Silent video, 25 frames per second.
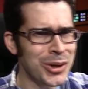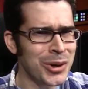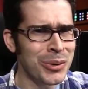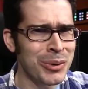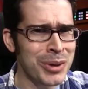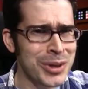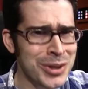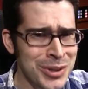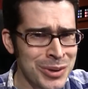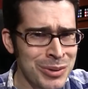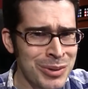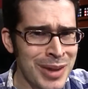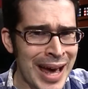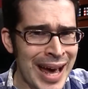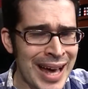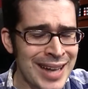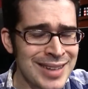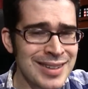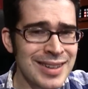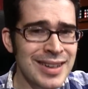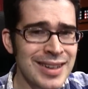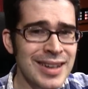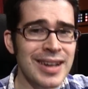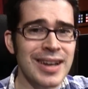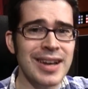Who would do
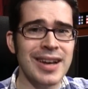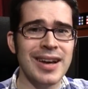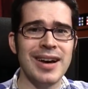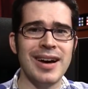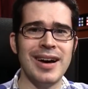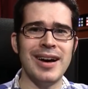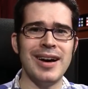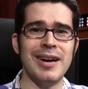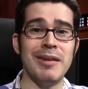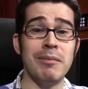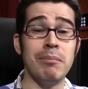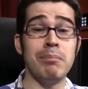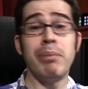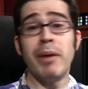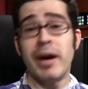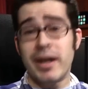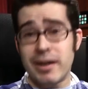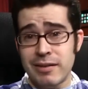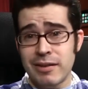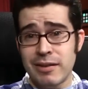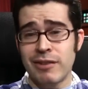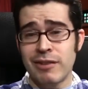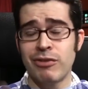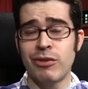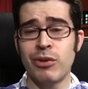that?
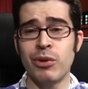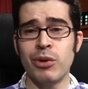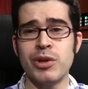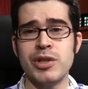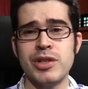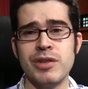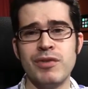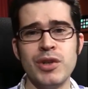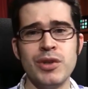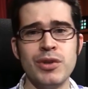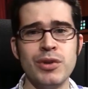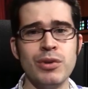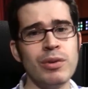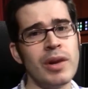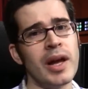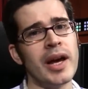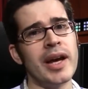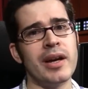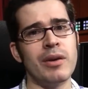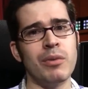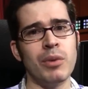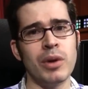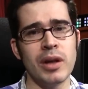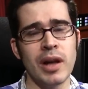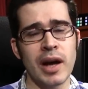But, of course, if you do
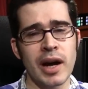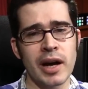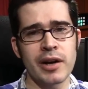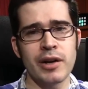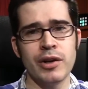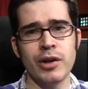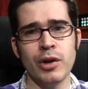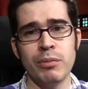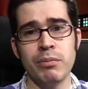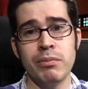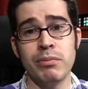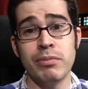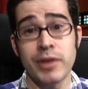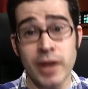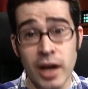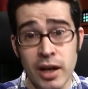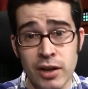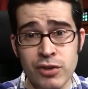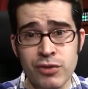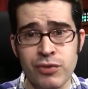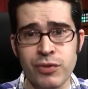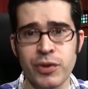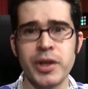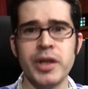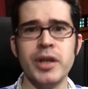like what LockerGnome
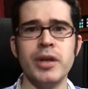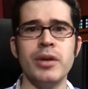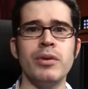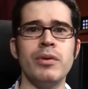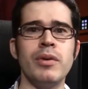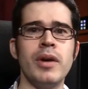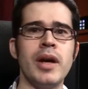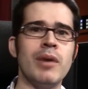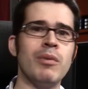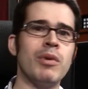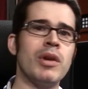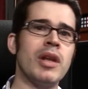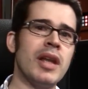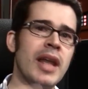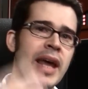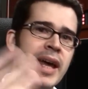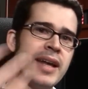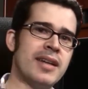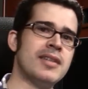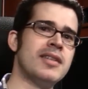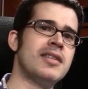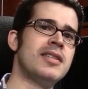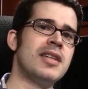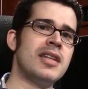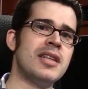does for you and would
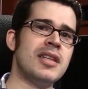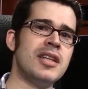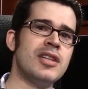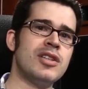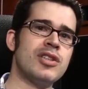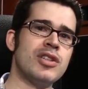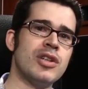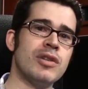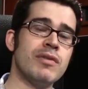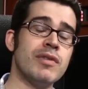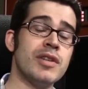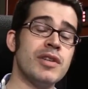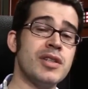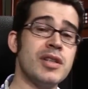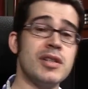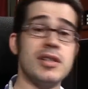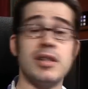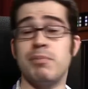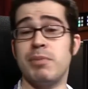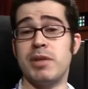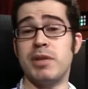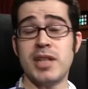like to see these services and